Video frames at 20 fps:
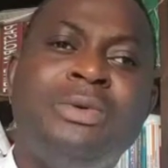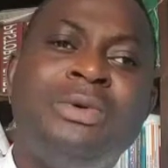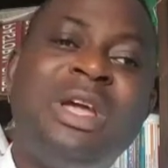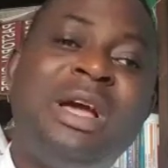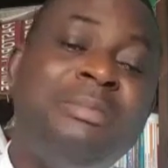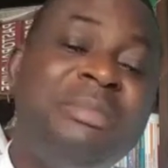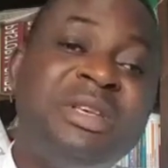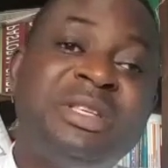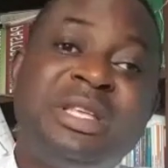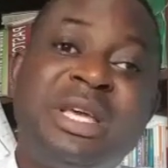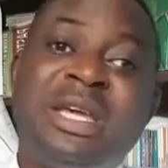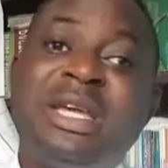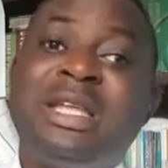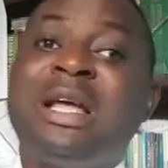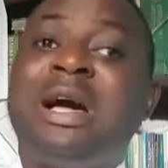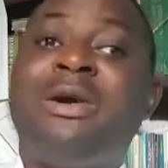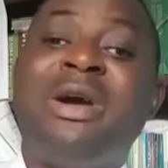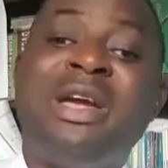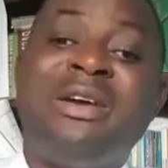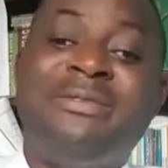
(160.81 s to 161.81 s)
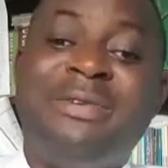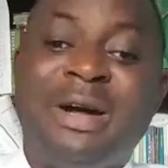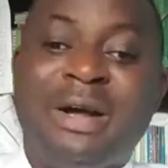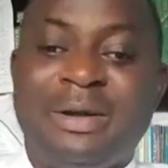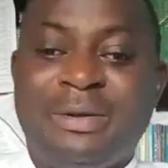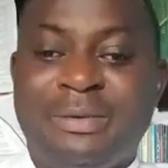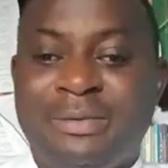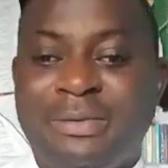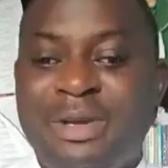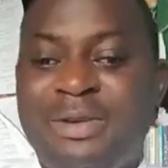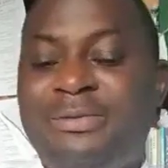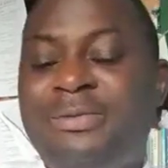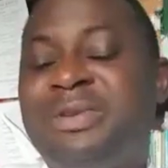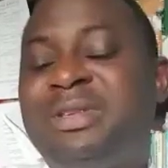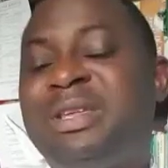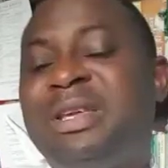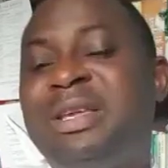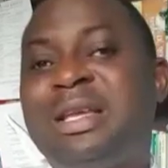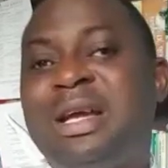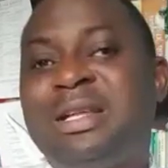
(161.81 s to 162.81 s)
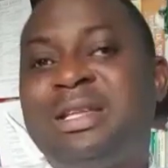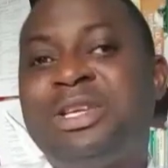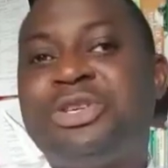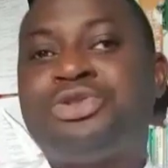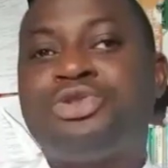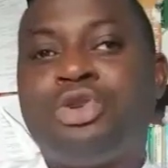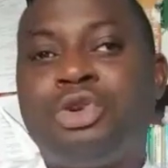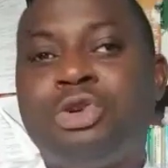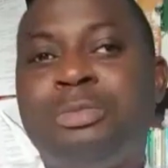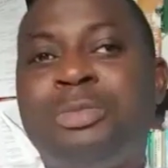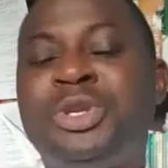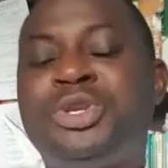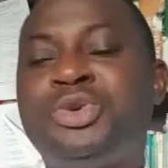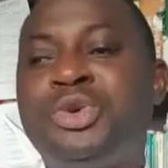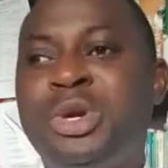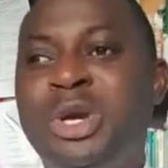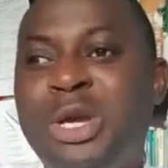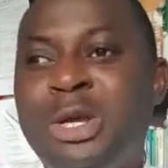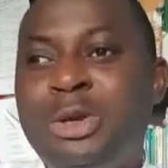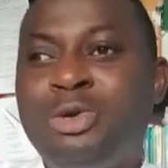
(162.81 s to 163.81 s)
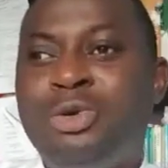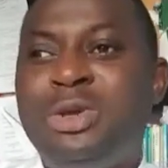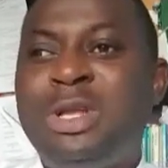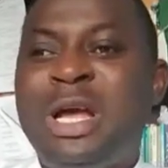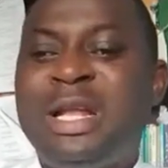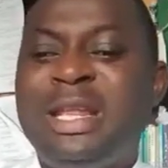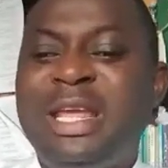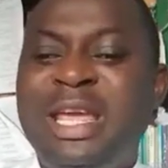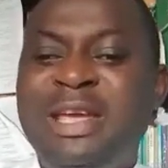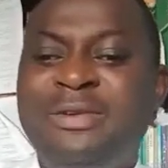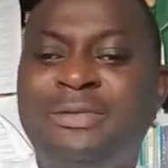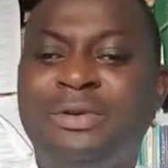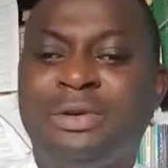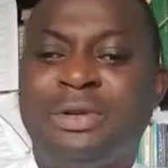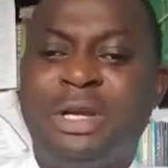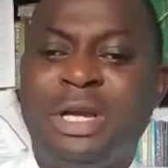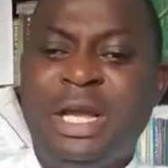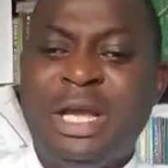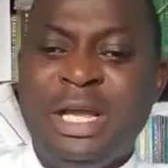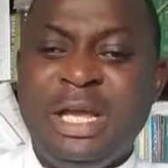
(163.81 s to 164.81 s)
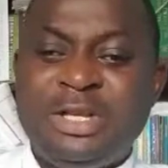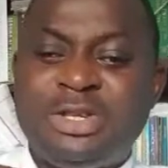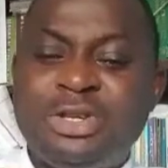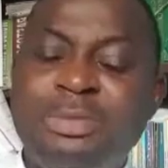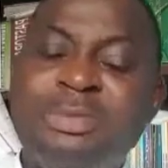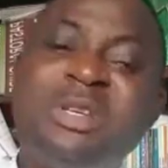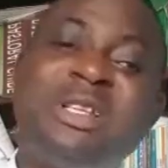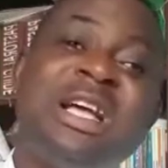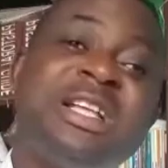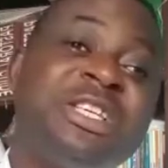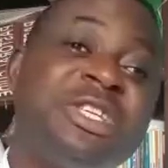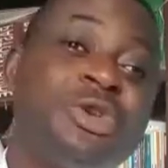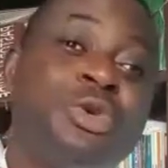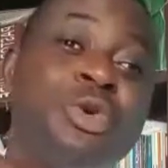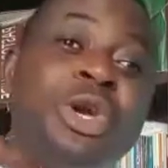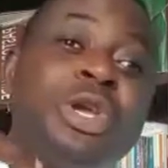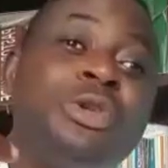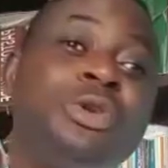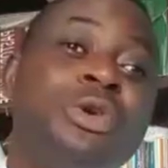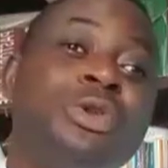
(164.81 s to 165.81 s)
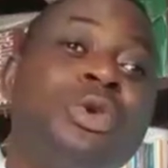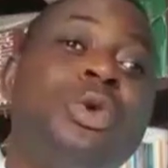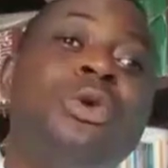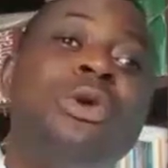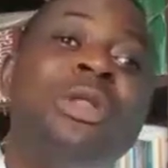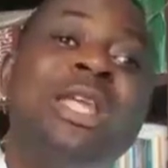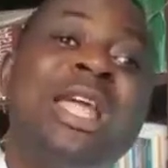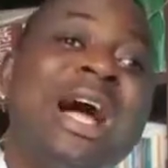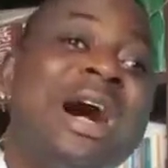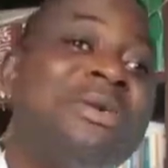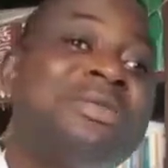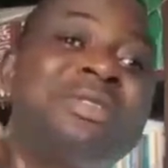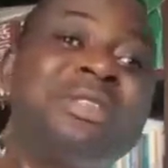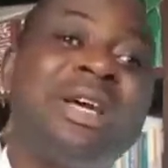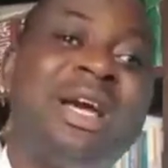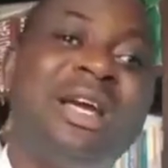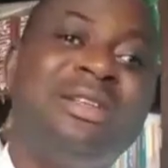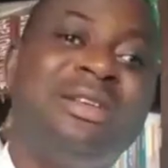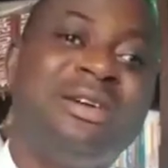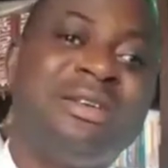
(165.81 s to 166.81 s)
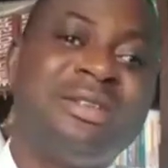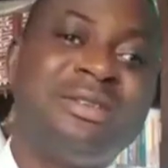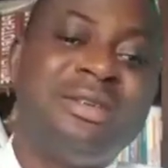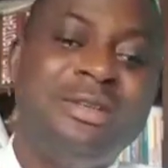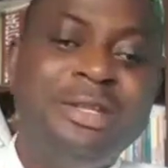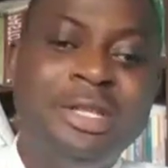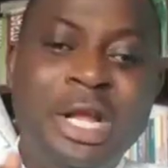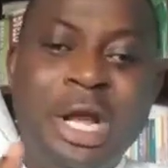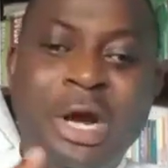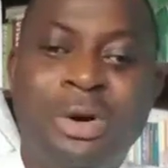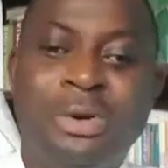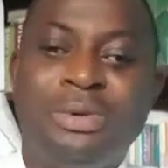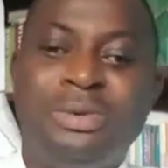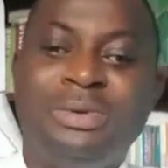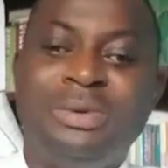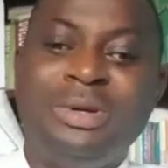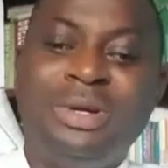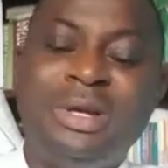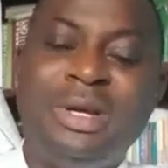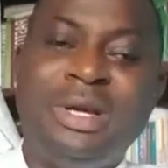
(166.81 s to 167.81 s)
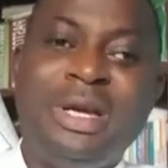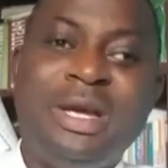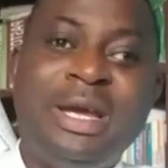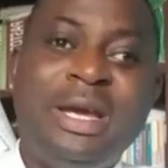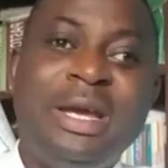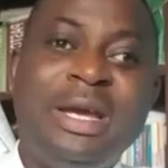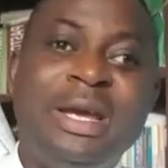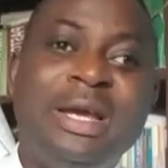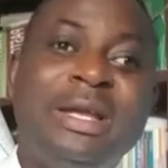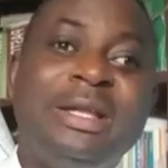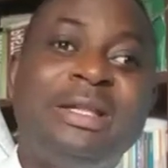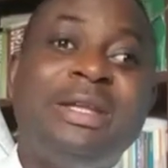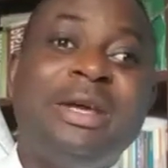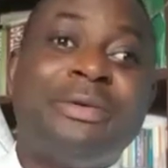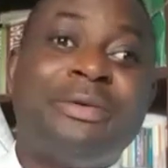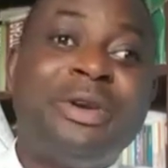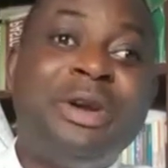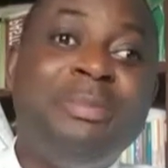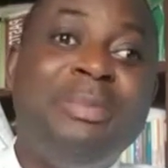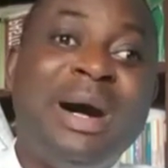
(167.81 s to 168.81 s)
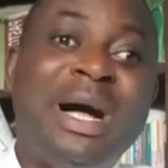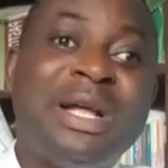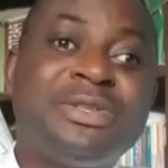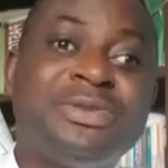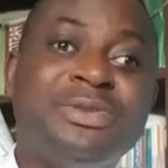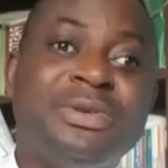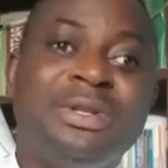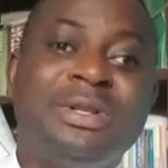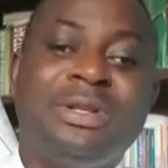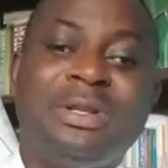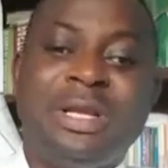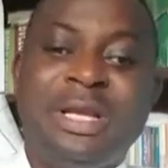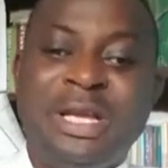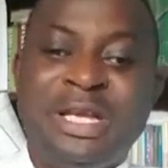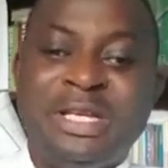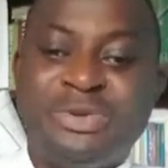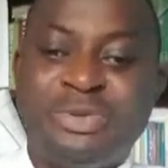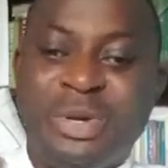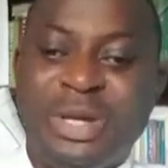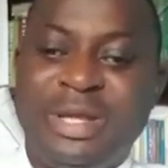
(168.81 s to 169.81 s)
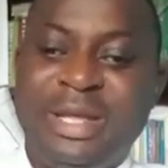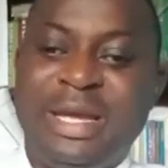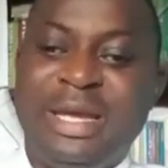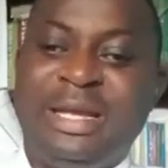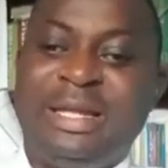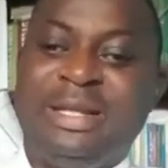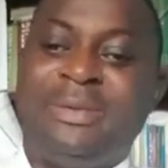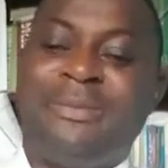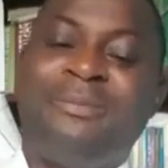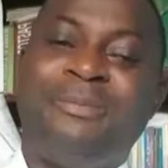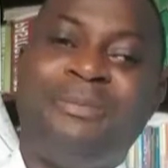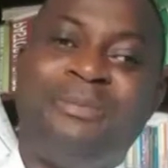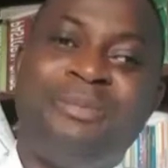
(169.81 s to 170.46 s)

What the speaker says: We are mistaken, however, if you think that this struggle between good and evil is something that is going on only outside us. No, the real battle is within.